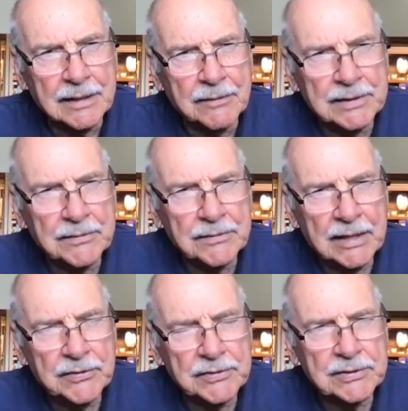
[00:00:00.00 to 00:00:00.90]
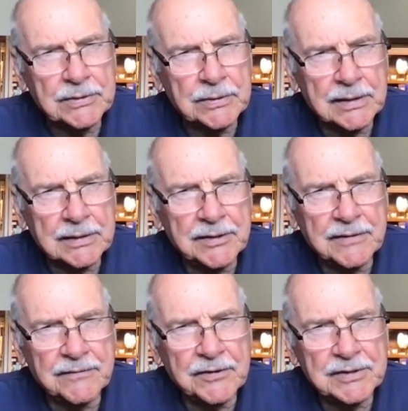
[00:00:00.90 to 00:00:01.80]
I went to graduate school at the
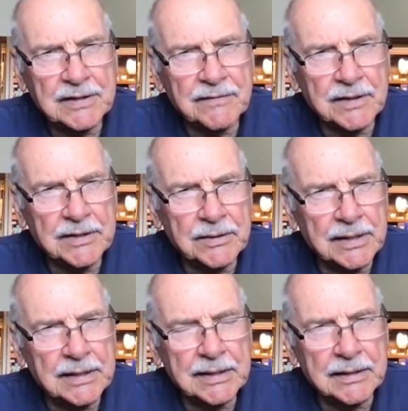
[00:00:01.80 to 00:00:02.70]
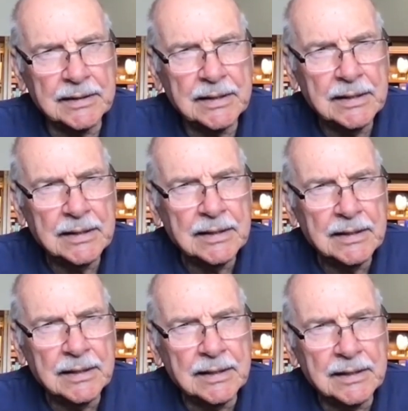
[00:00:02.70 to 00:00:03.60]
University of Illinois, and
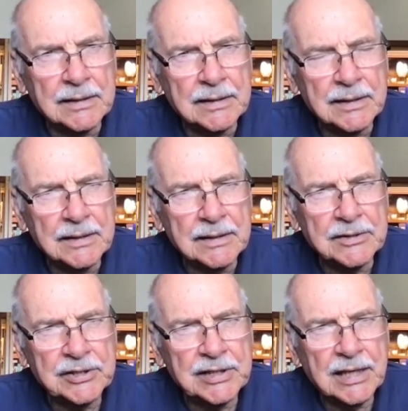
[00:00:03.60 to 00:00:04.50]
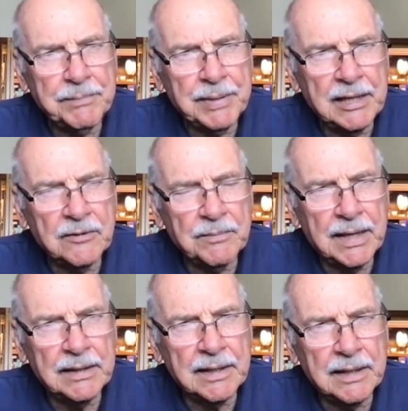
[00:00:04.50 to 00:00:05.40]
in
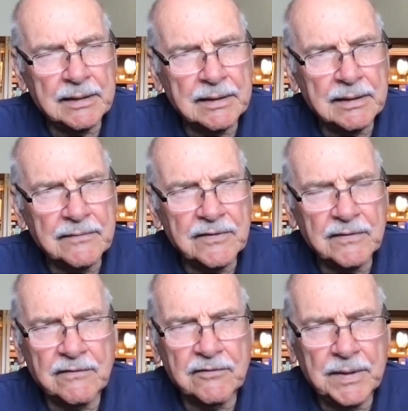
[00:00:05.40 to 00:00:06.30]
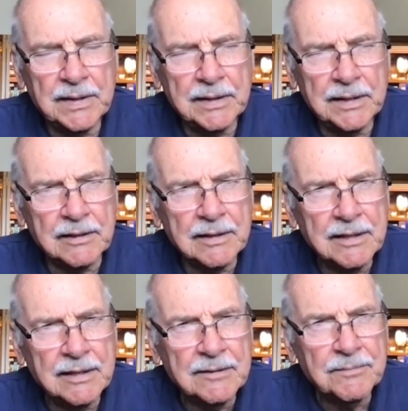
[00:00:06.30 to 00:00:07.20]
Champaign-Urbana, I don't know if you've ever been there,
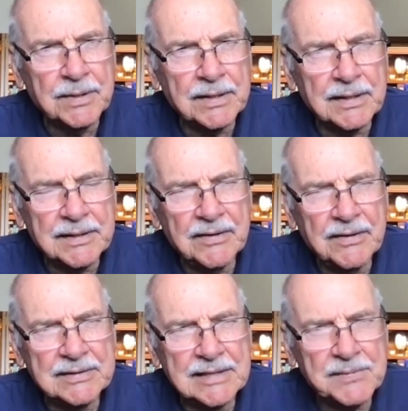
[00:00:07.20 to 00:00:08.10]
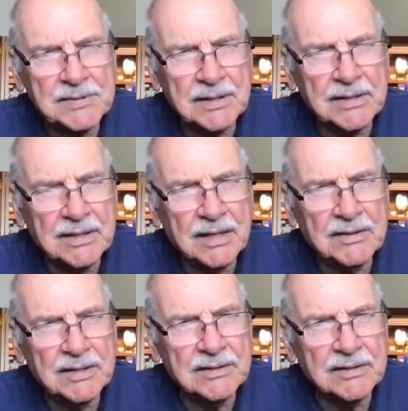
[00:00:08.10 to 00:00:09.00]
but there is absolutely
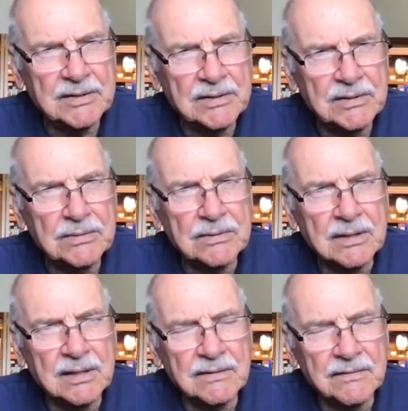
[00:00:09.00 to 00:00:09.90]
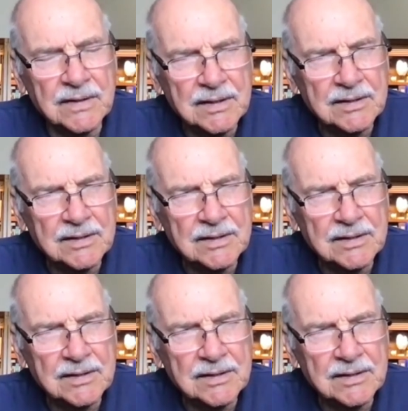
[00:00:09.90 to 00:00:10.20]
nothing to do of